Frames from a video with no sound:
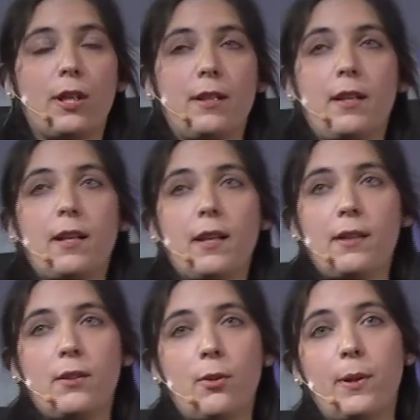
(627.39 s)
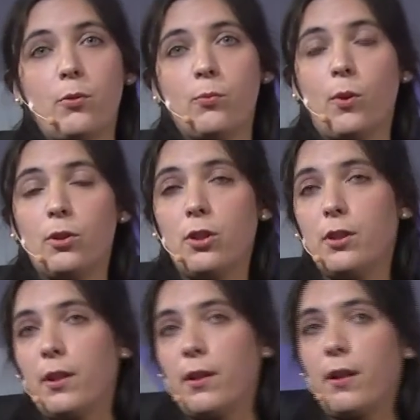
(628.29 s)
And the
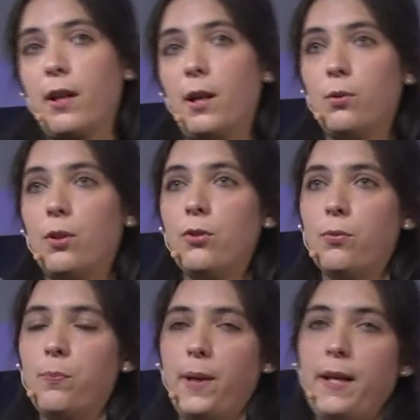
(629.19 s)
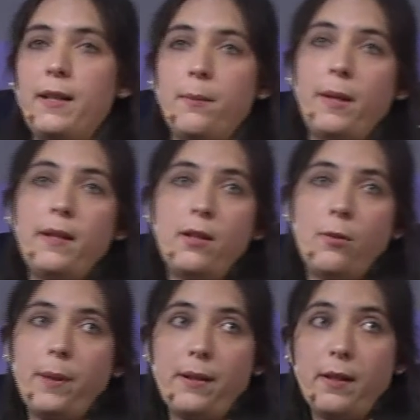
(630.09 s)
peculiarity here is
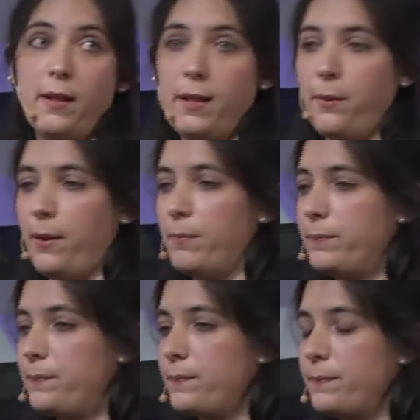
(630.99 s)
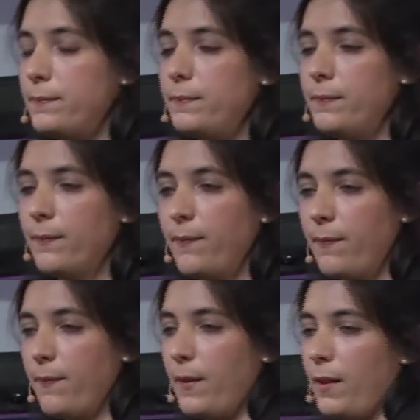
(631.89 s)
that they have to
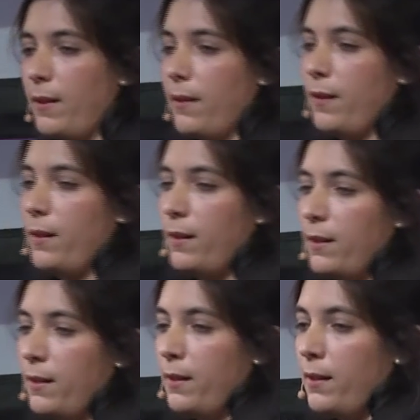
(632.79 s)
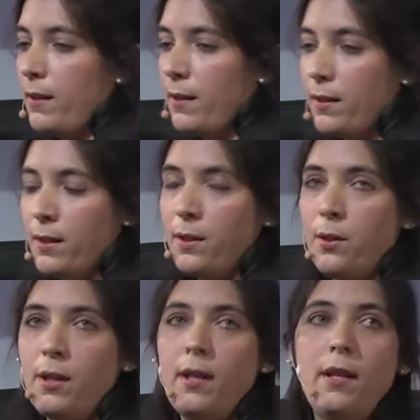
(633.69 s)
take steps to share this KB.